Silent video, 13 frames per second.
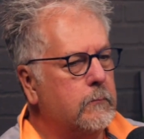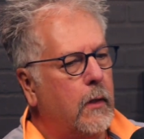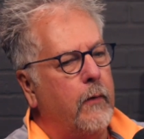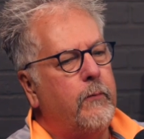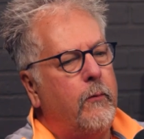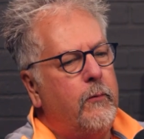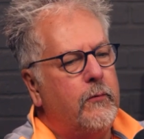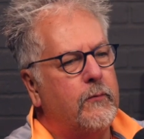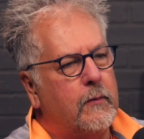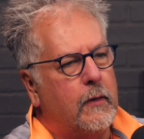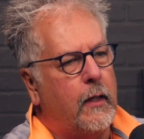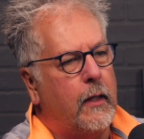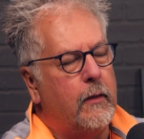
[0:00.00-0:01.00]
I've
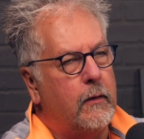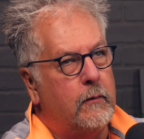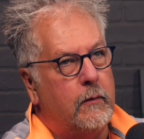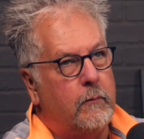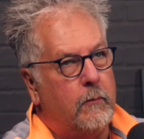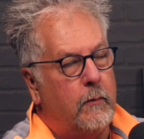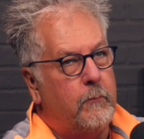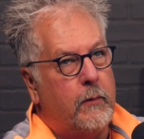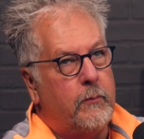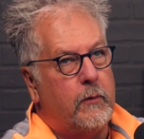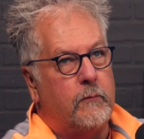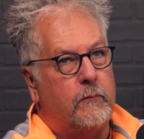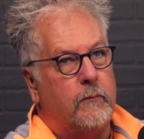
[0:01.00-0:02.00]
always, and
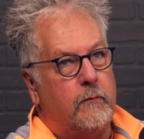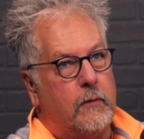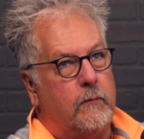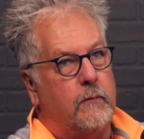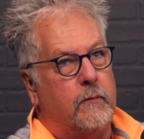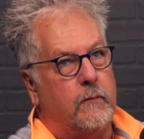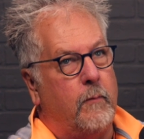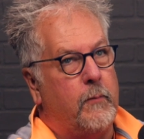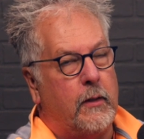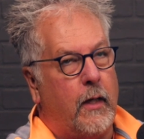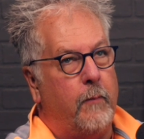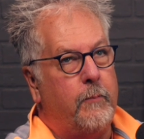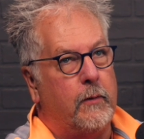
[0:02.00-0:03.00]
maybe this is just
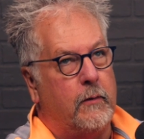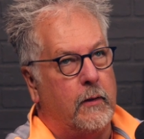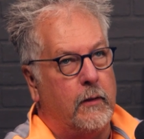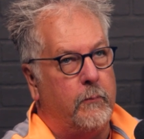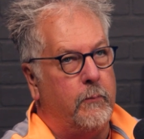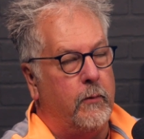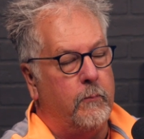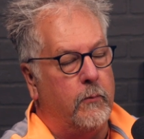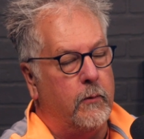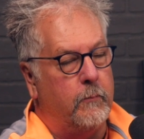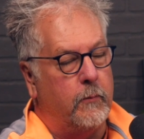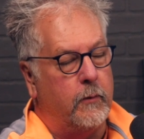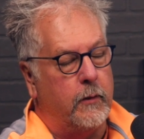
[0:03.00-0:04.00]
something I've been thinking about
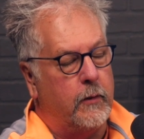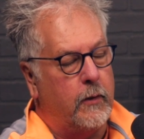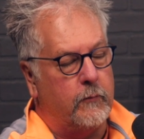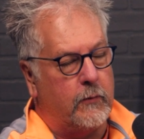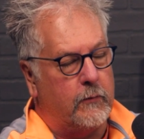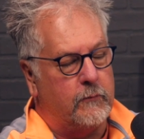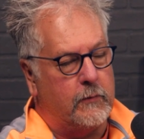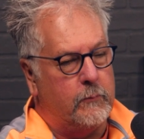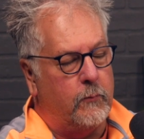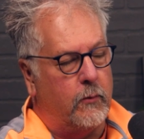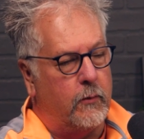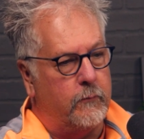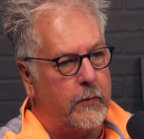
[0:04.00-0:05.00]
more and more as I see
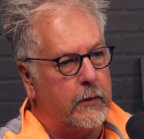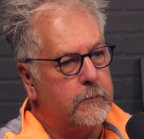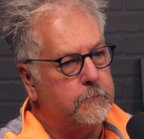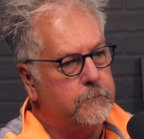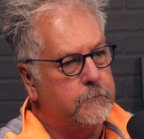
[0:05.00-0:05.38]
more of it.